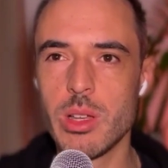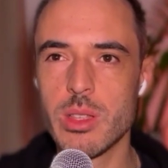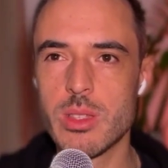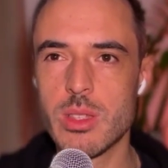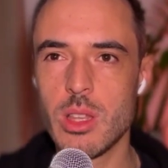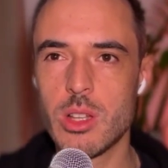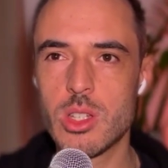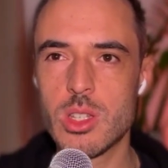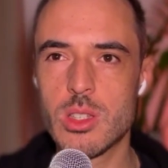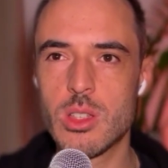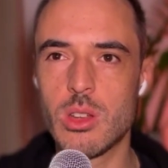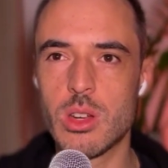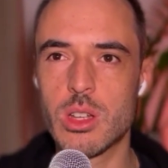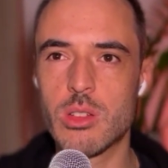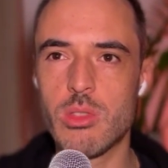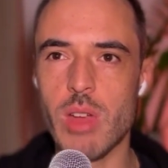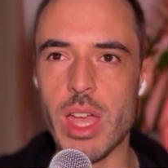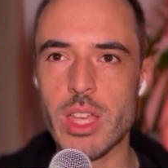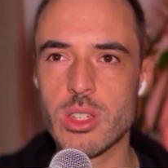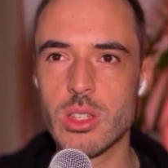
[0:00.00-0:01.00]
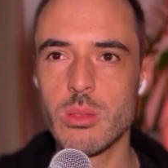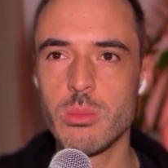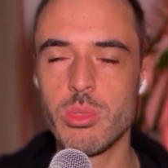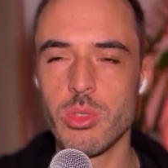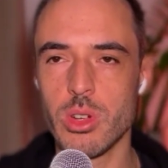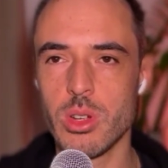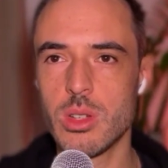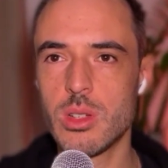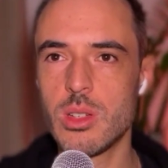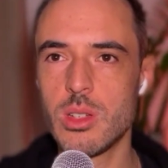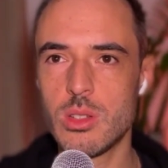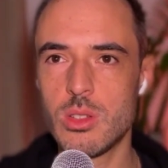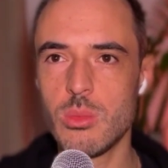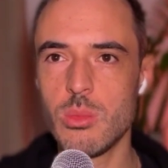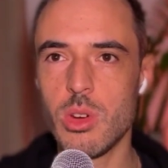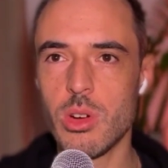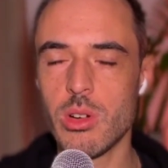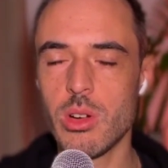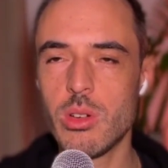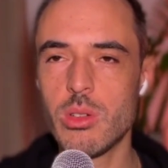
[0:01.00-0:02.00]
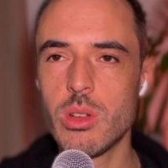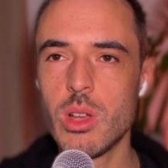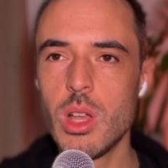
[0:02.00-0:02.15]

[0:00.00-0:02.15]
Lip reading: It's not just going to crash and burn tomorrow.